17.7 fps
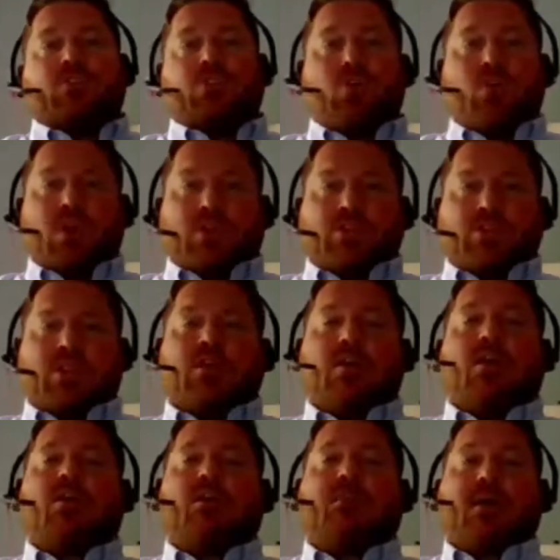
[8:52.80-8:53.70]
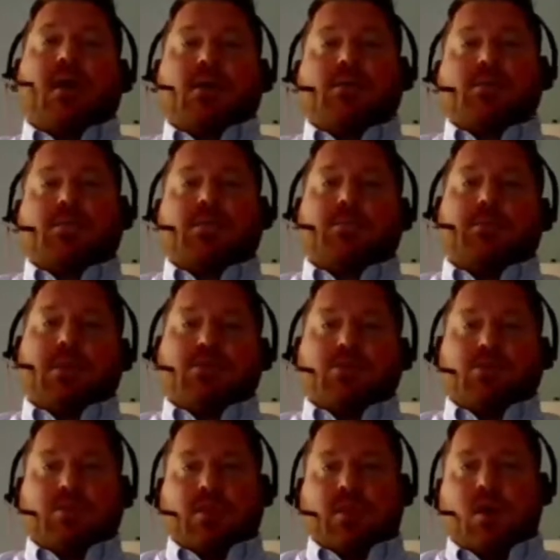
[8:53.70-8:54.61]
So you want to check all the boxes to
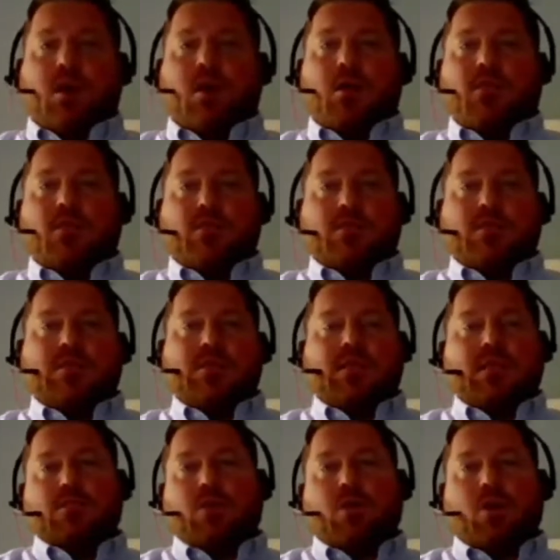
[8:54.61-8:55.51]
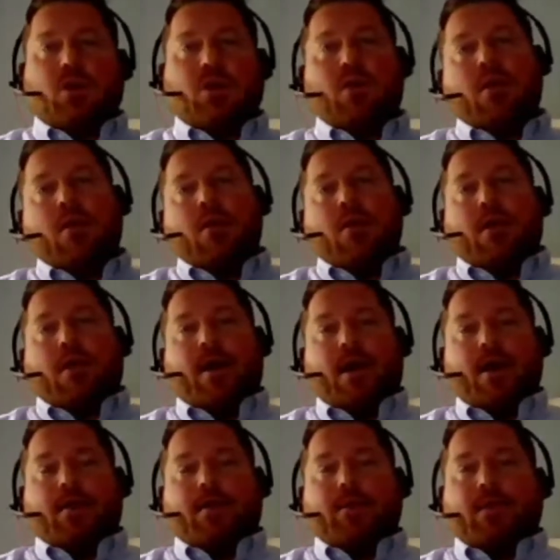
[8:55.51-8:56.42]
make sure that all of those things are
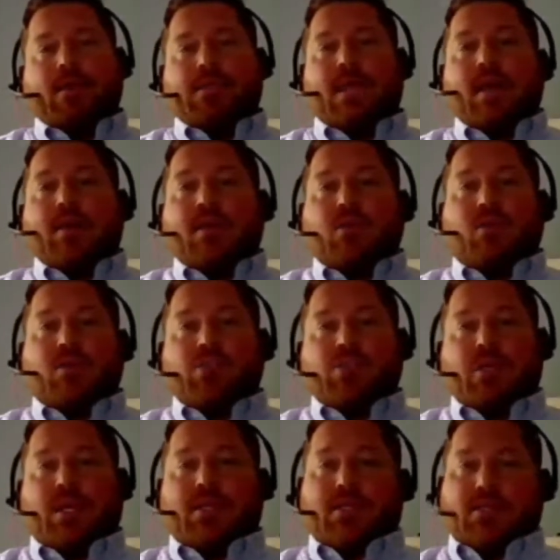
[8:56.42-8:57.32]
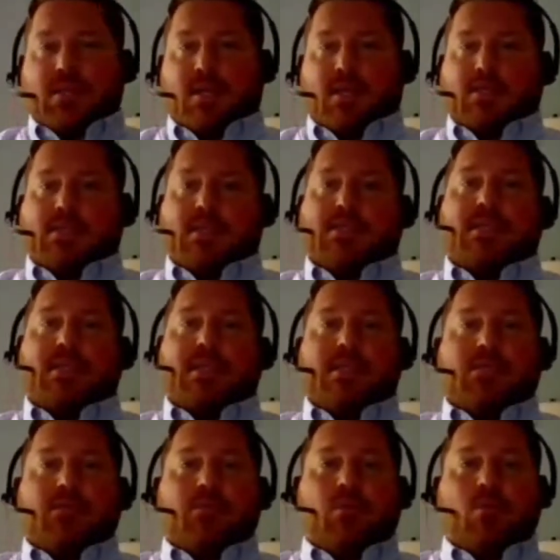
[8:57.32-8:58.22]
uh, exactly what you had discussed because it
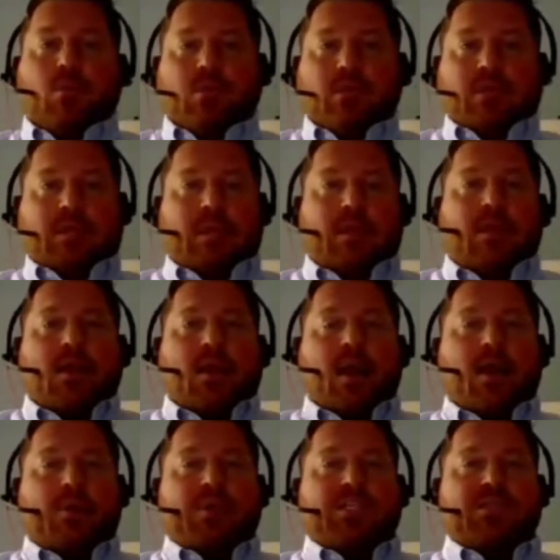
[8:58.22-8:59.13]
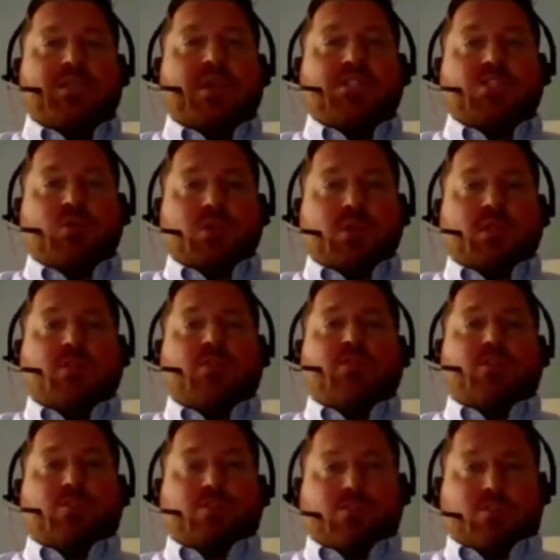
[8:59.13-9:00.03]
is important, uh, but especially within the
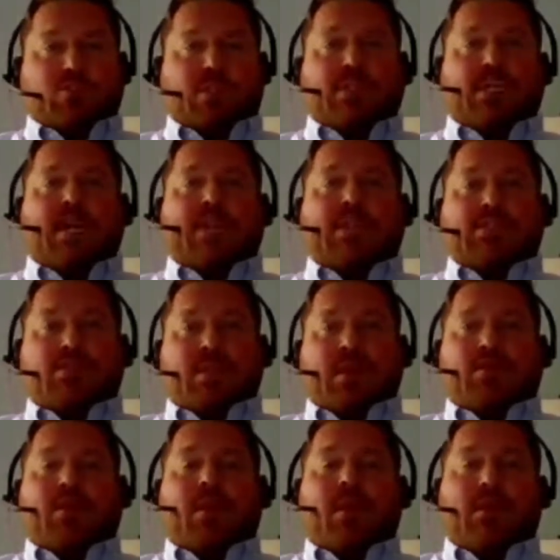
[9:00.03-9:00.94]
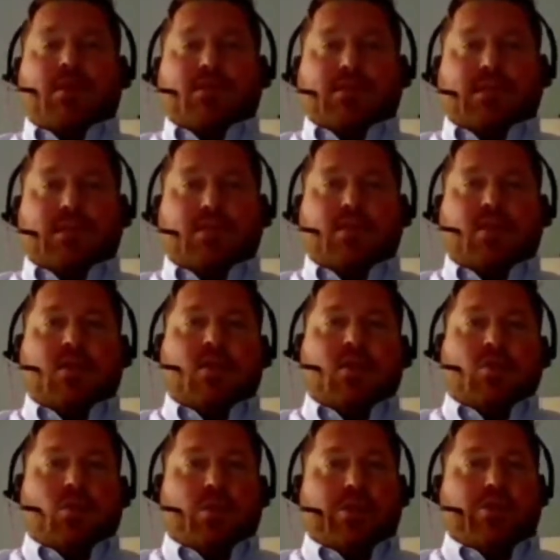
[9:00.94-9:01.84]
first 30 days of that policy
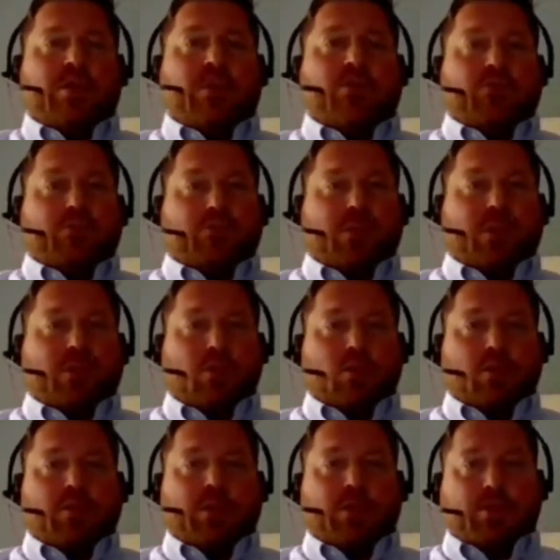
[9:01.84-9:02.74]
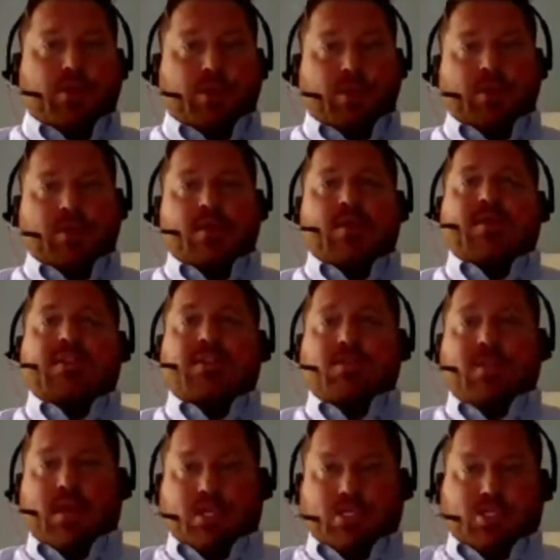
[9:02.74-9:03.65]
where you're in a free look period
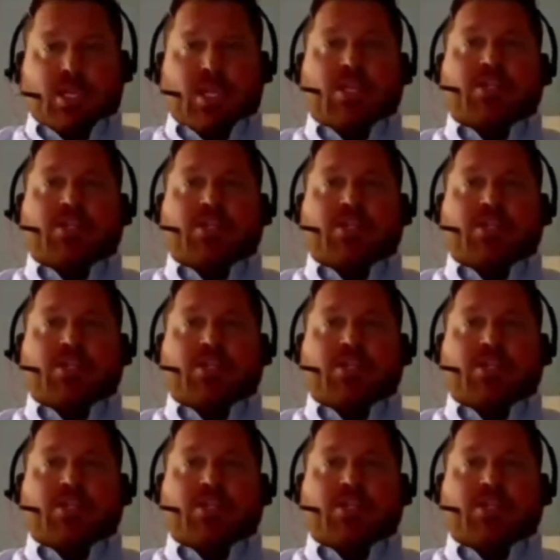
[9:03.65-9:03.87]
to make